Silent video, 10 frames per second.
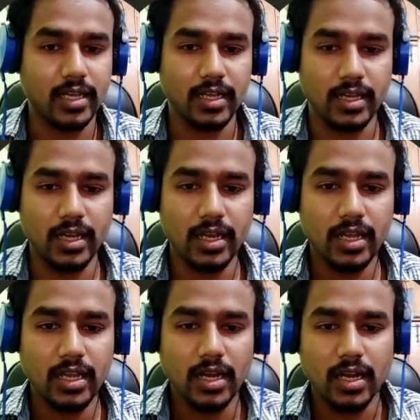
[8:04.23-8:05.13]
here,
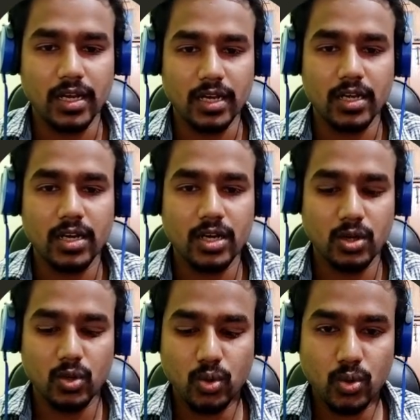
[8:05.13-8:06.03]
alert
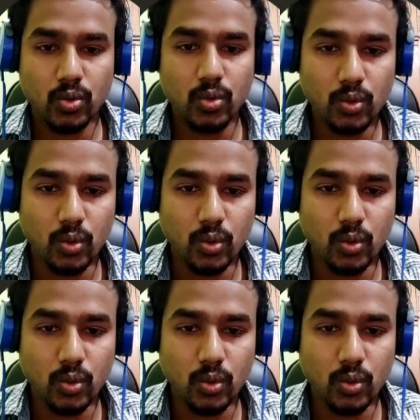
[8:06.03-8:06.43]
2.